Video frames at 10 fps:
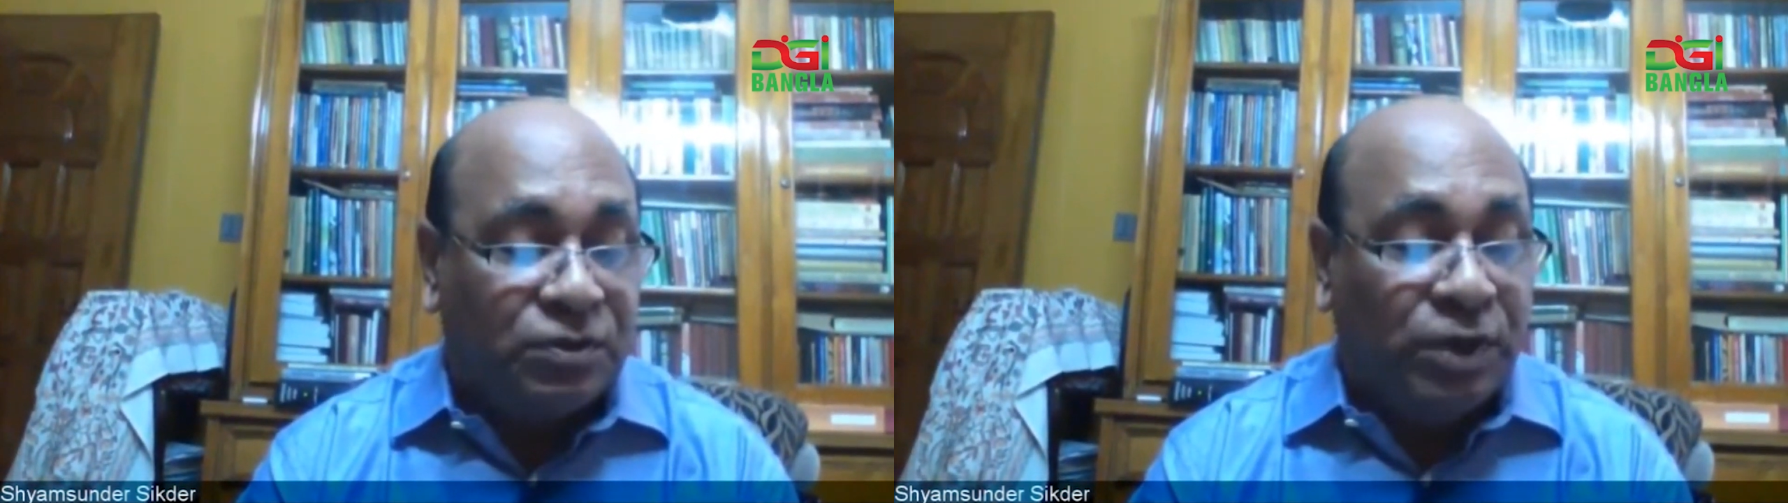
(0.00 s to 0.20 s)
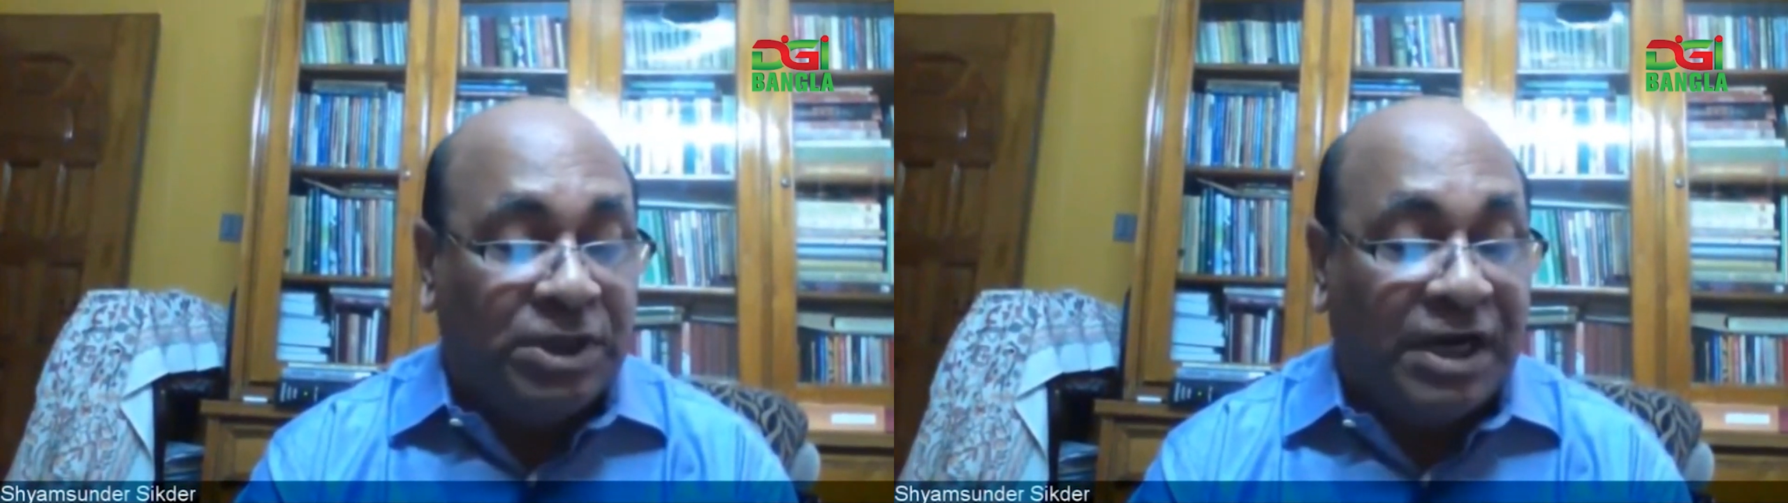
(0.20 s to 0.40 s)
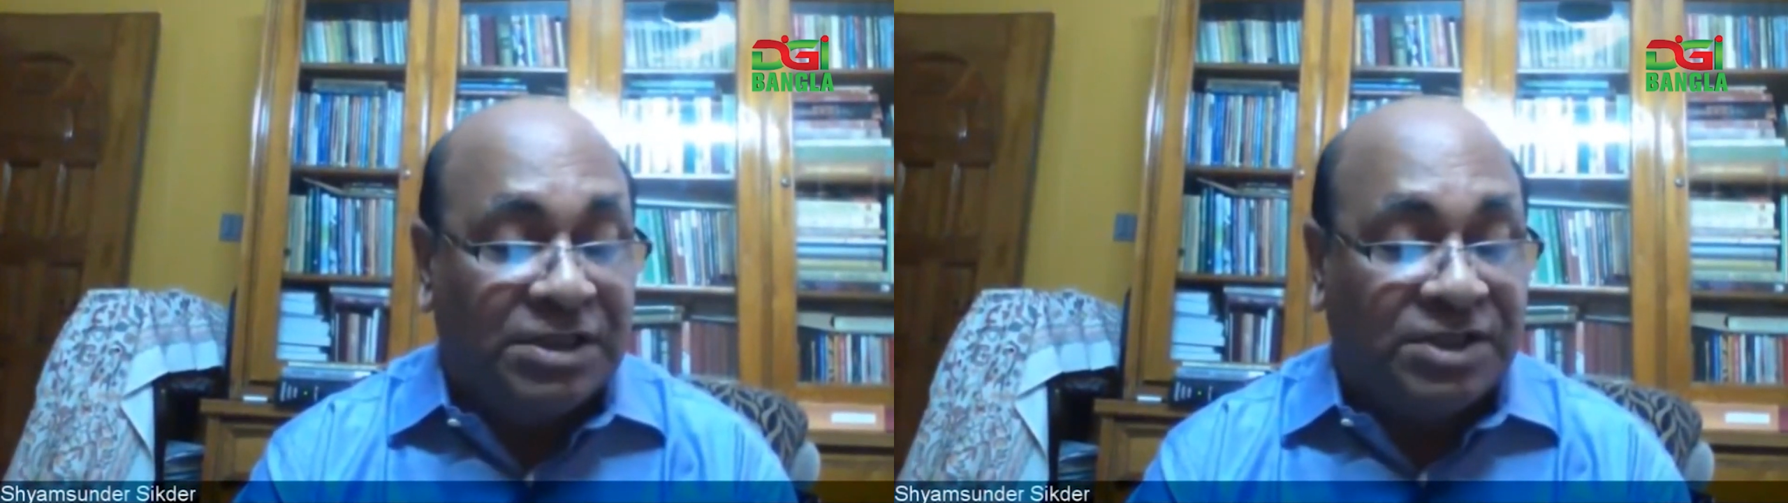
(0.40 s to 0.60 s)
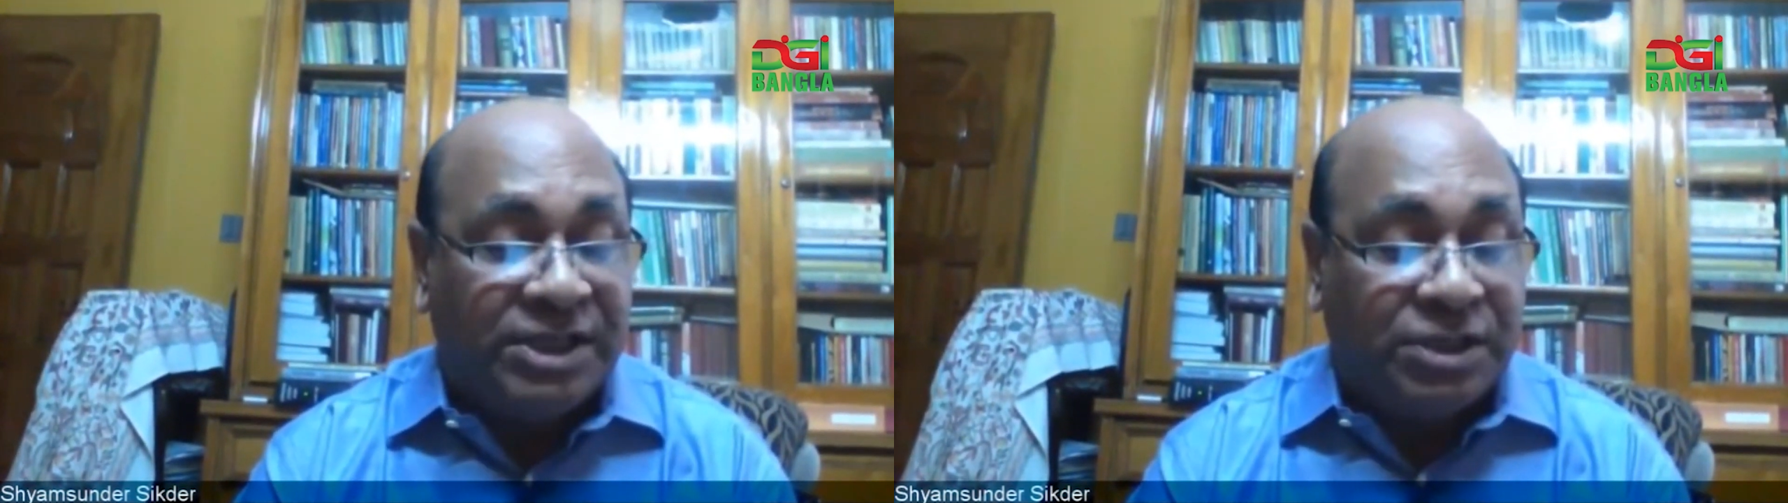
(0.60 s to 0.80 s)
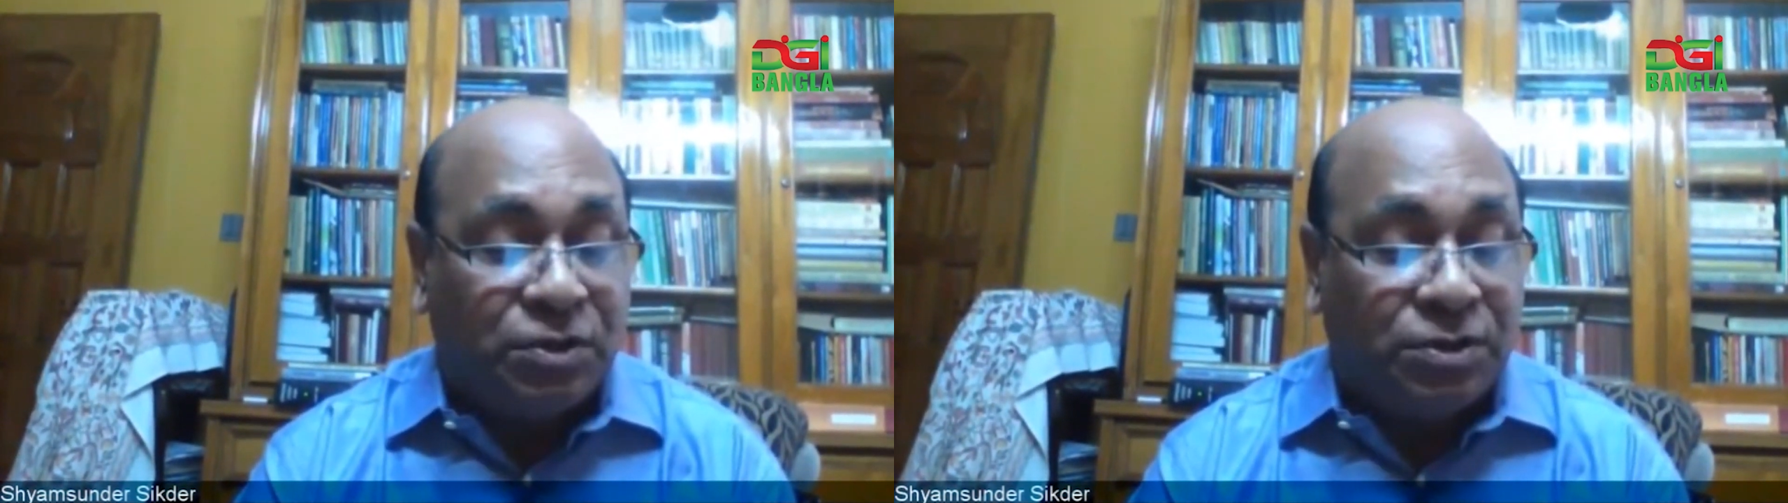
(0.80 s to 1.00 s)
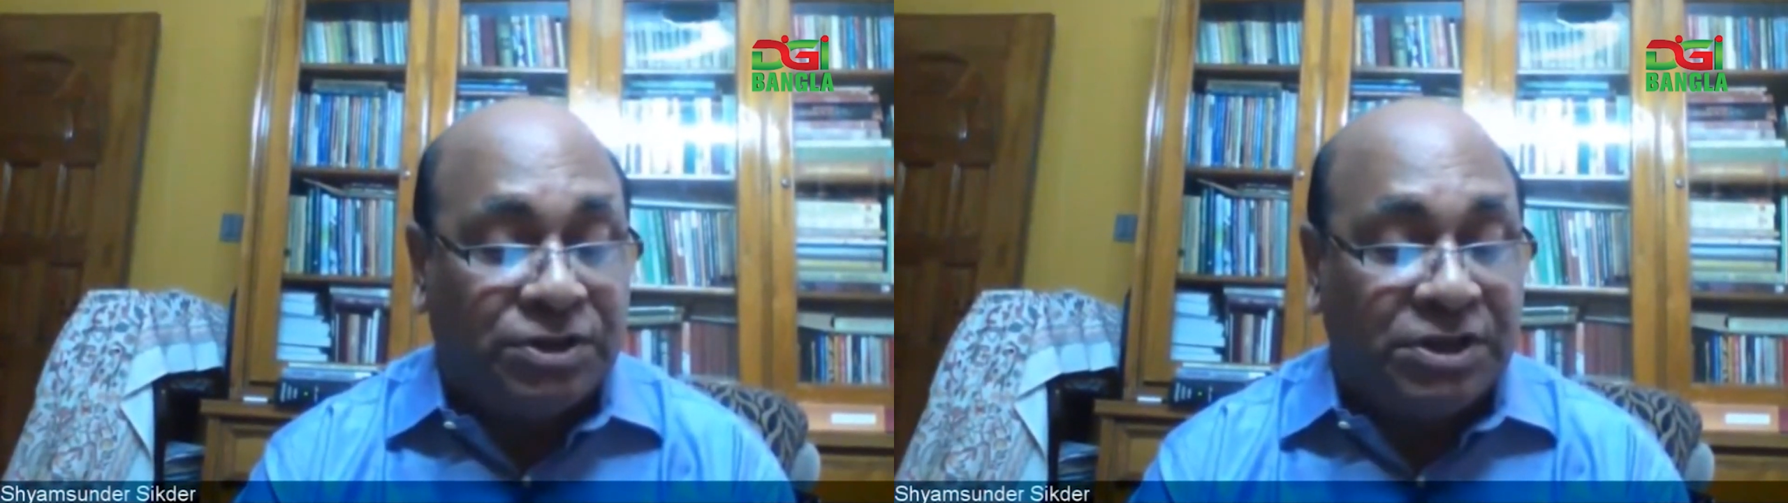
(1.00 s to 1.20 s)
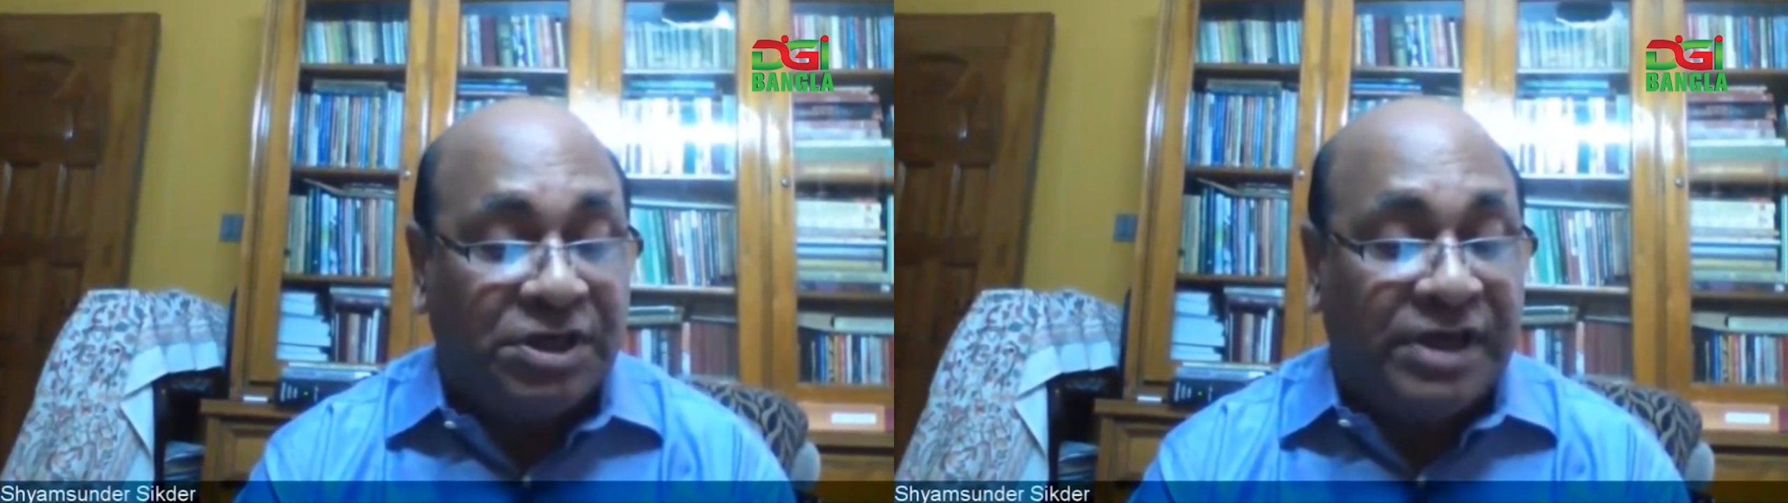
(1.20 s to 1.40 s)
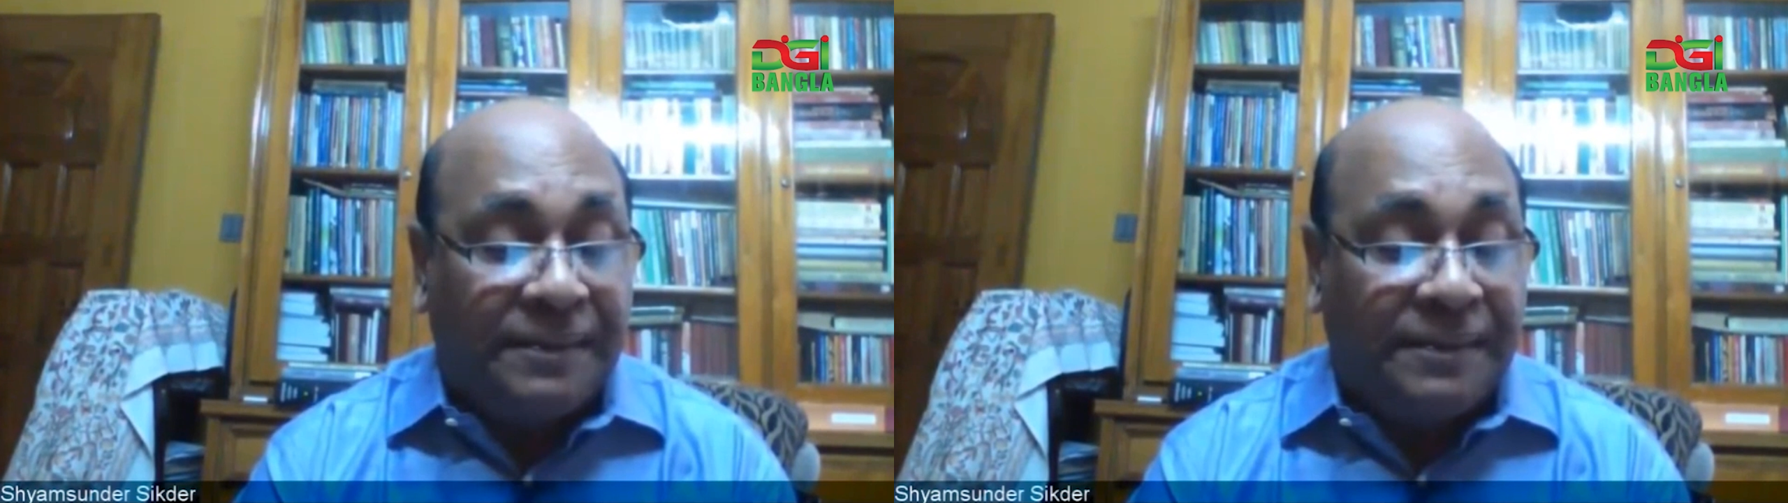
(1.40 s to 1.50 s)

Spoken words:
with other sectors in